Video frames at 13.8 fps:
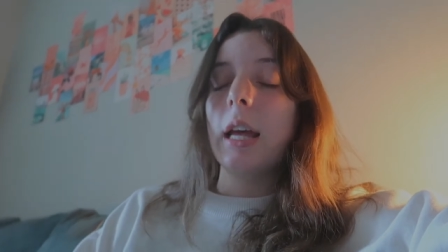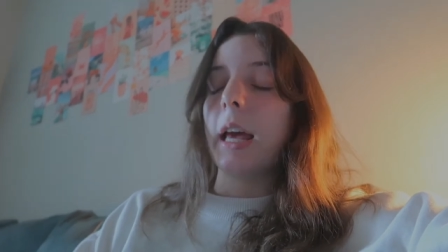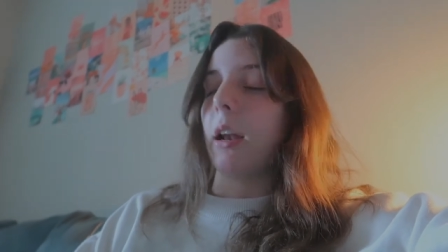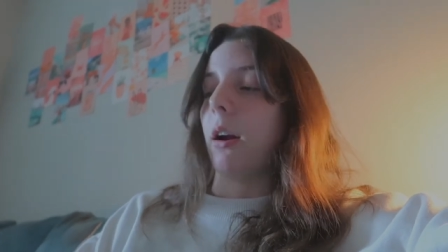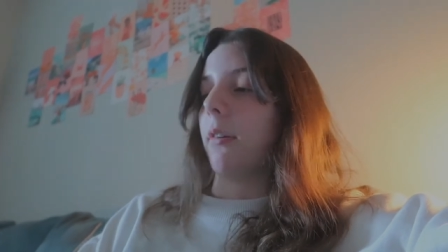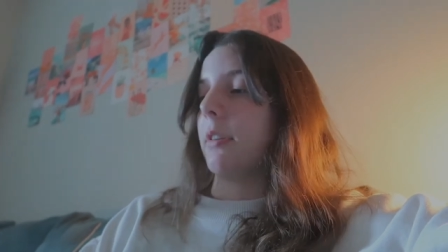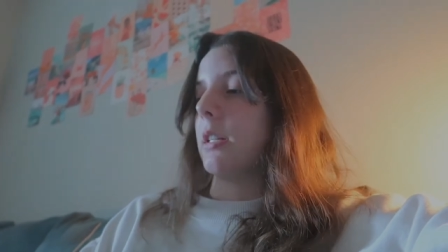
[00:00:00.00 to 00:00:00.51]

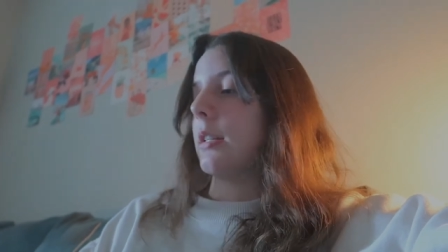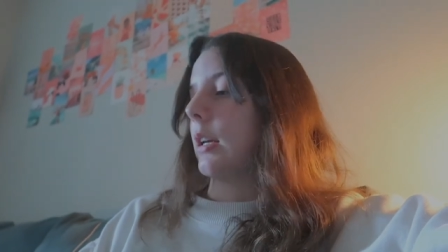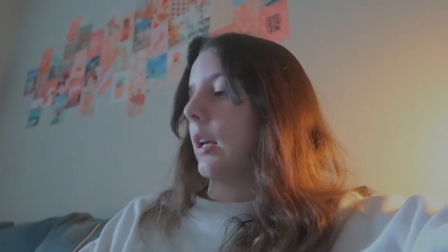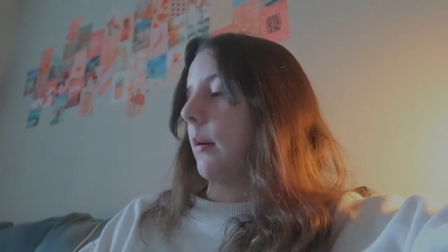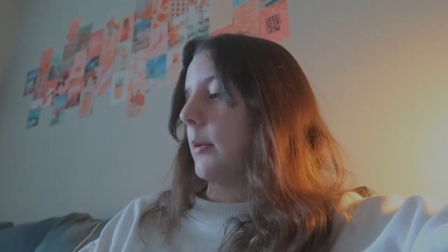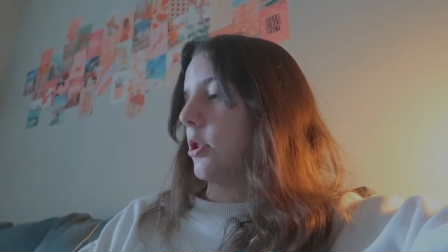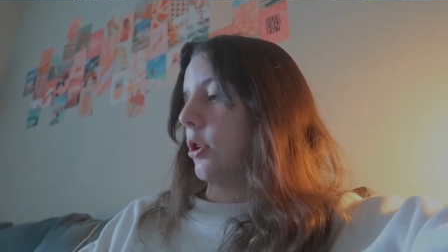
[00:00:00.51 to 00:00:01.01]
And obviously
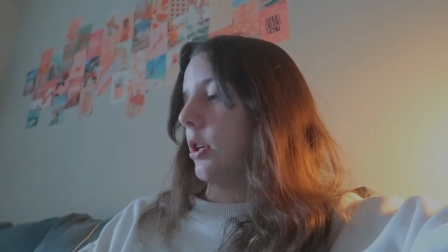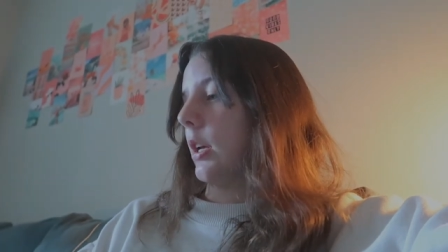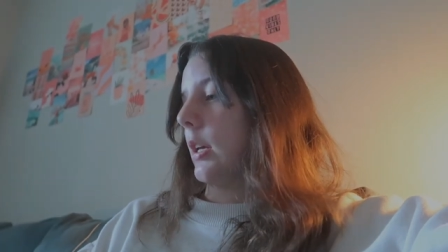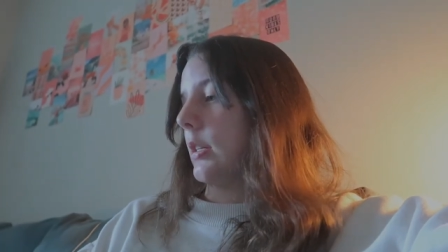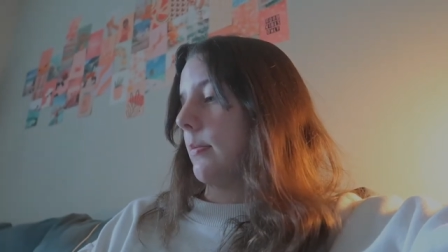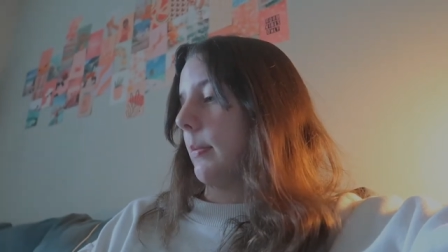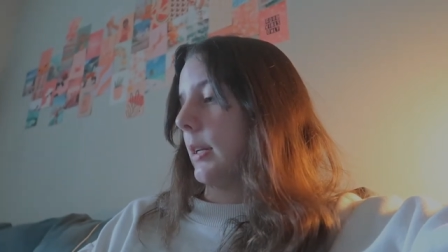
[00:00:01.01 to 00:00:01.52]
chemistry
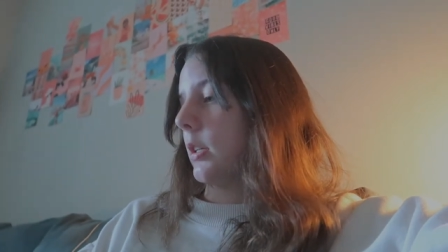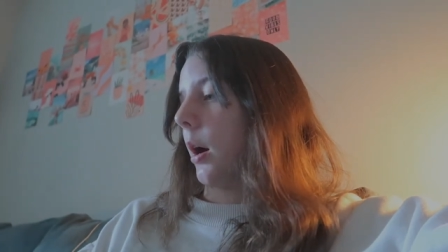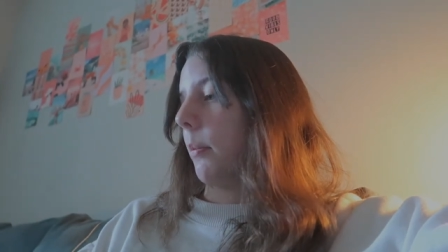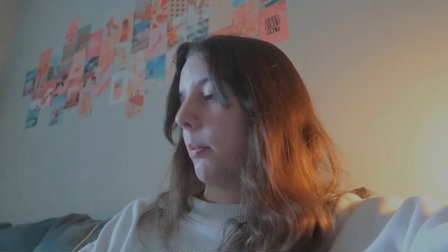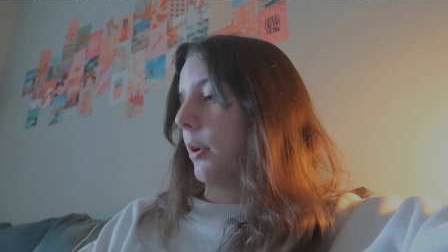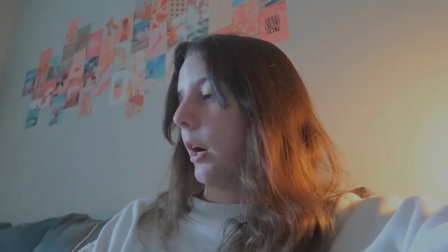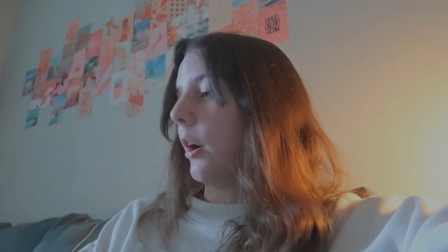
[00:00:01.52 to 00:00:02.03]
is my
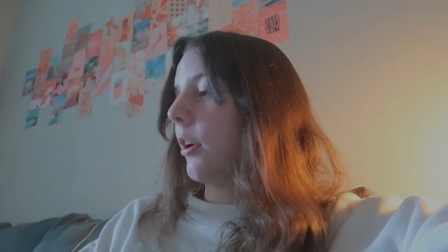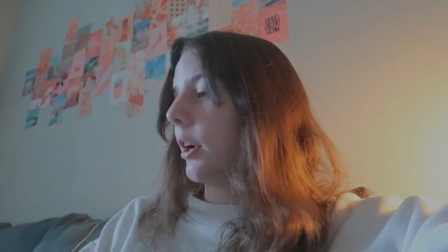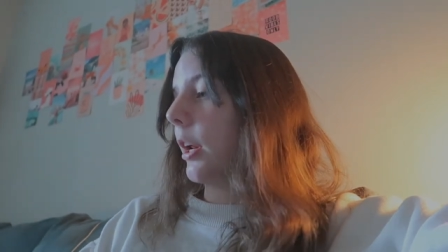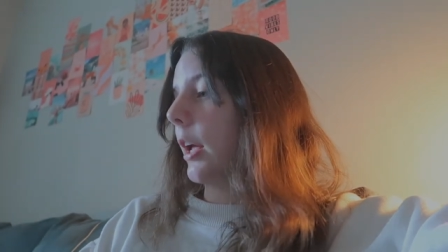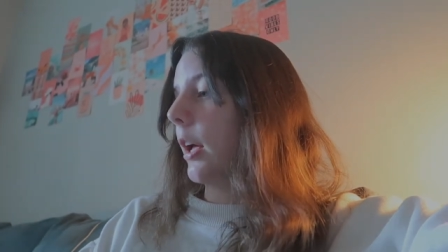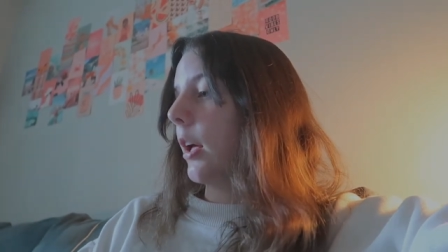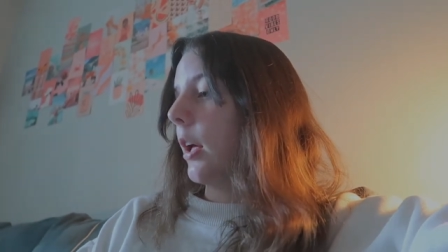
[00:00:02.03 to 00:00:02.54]
top
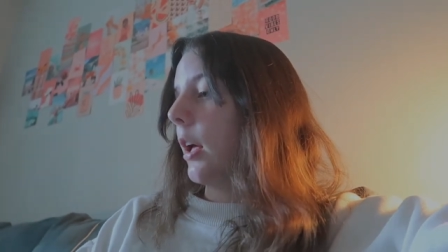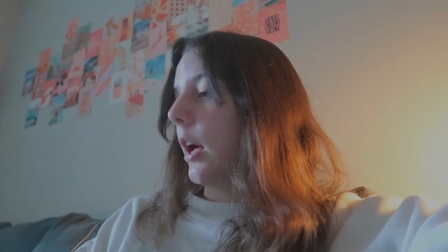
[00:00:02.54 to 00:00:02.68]
priority.